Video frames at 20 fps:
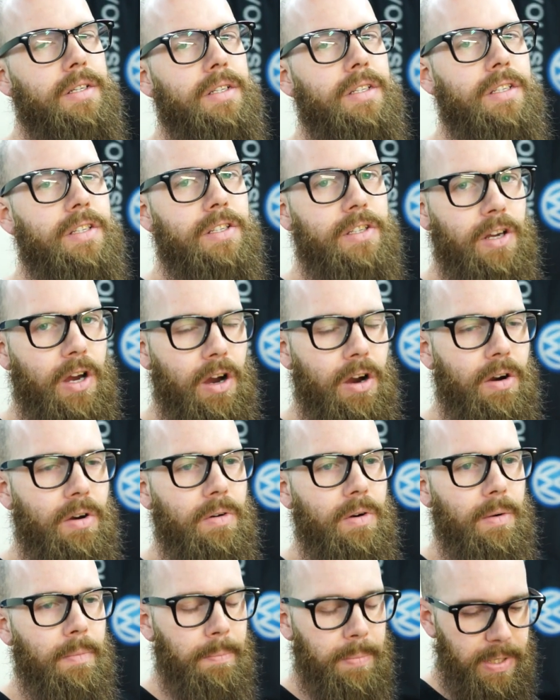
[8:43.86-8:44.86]

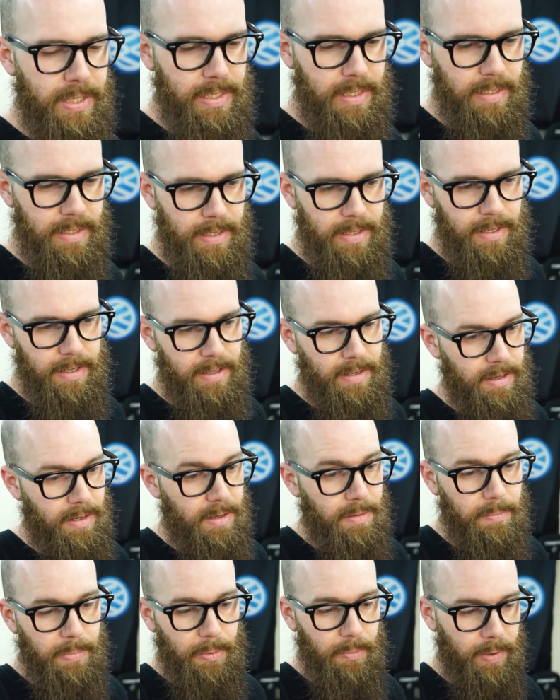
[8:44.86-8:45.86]
so beat.
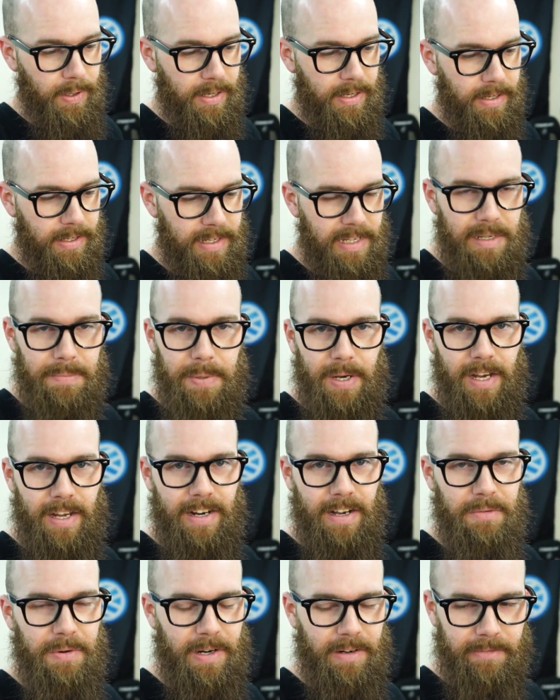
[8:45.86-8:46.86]
But we're gonna keep
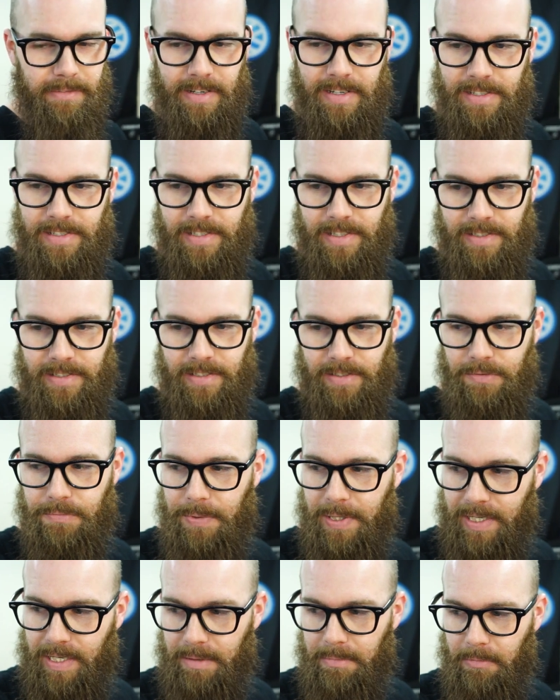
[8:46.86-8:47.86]
on. I wanna finish this
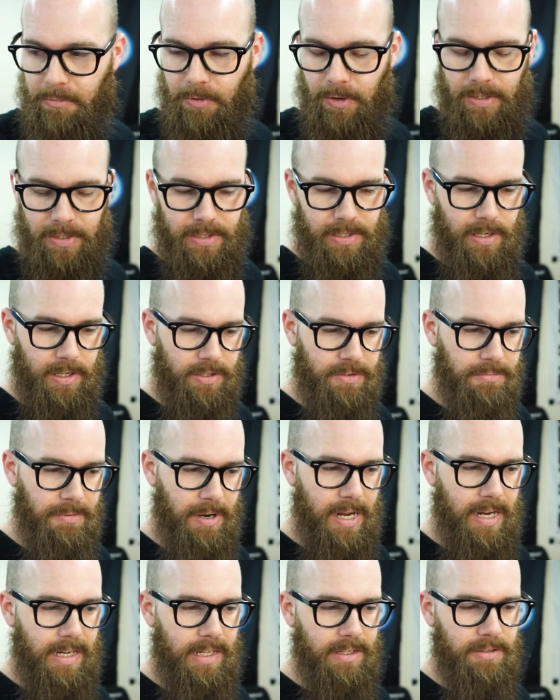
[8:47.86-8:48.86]
weekend before it starts
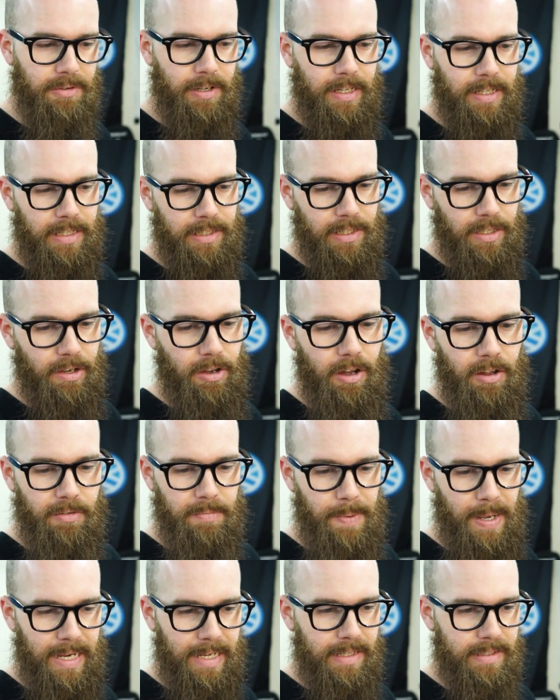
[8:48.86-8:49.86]
raining so I can get the
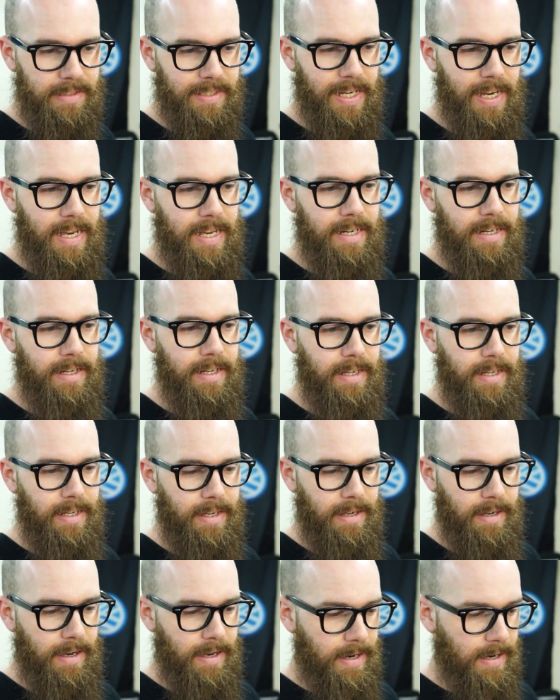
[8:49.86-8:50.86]
golf back inside.
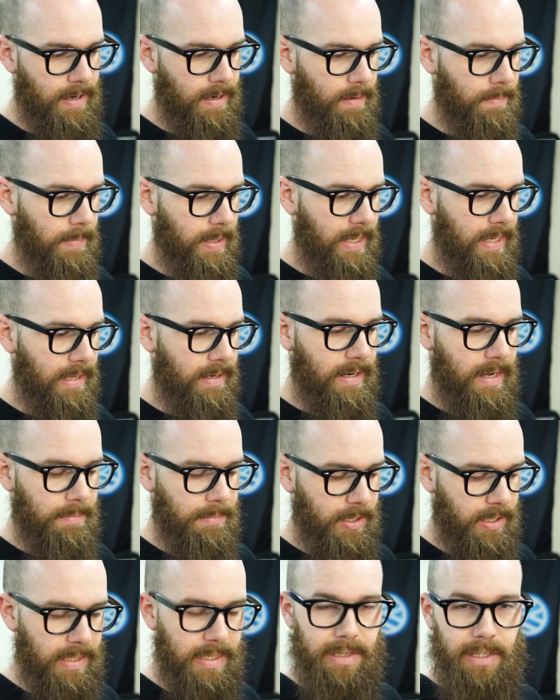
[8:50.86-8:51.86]
And I'm
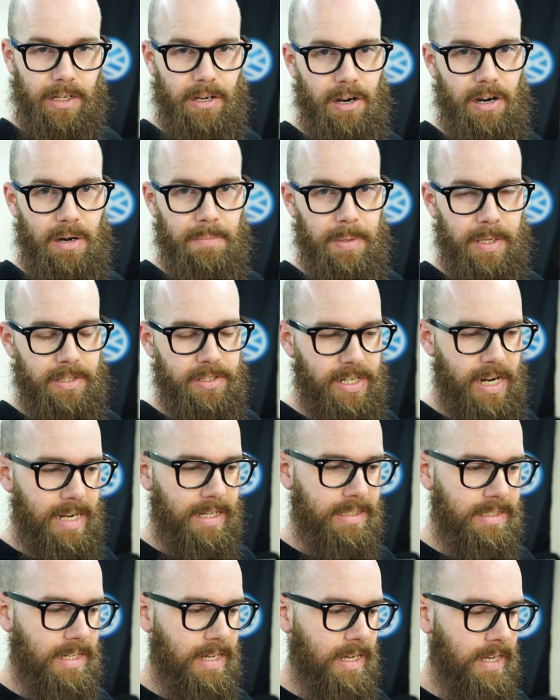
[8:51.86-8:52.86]
gonna get the car up on
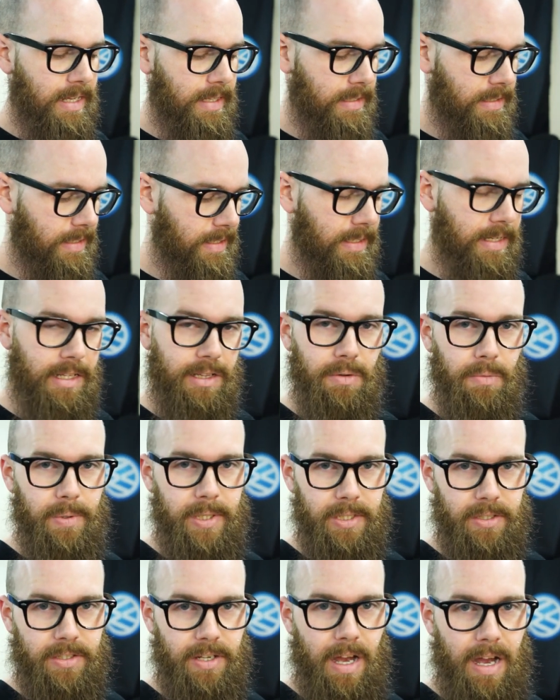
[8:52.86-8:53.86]
jack stands, get the
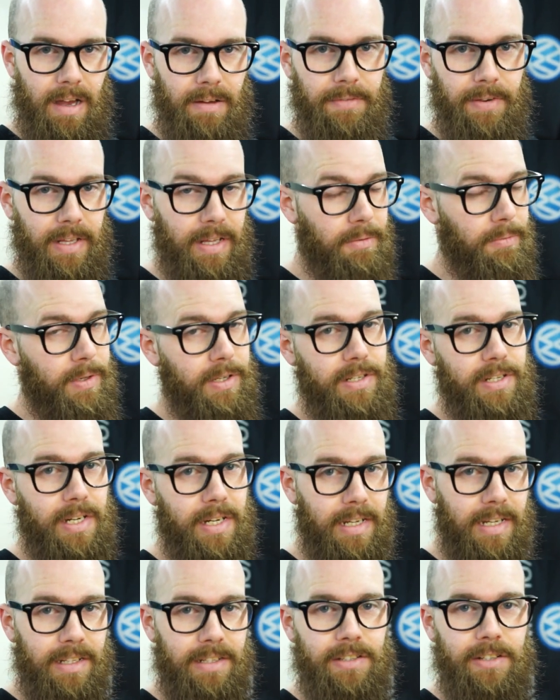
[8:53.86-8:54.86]
wheels off, and then we're just
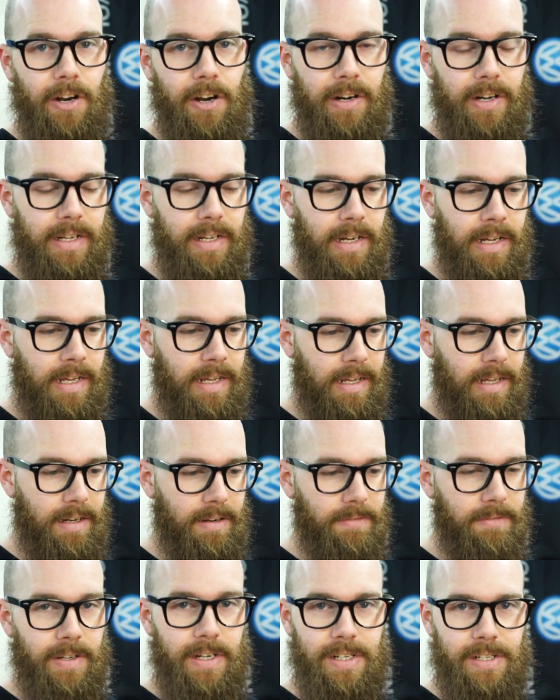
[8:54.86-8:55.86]
gonna get started
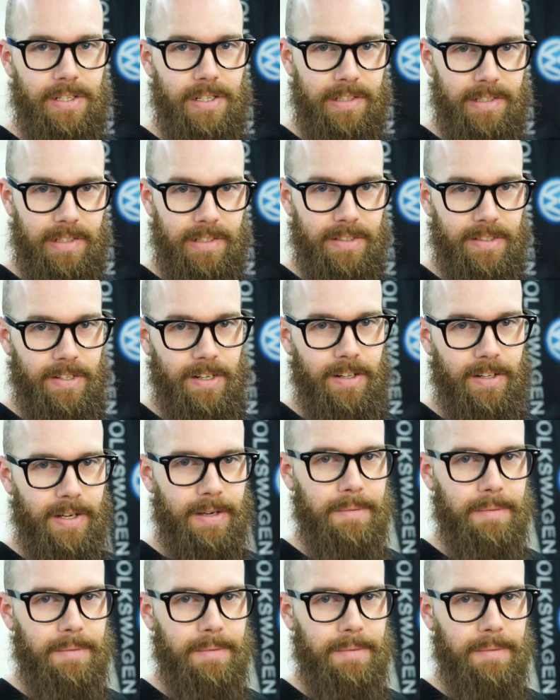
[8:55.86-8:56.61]
and finish this install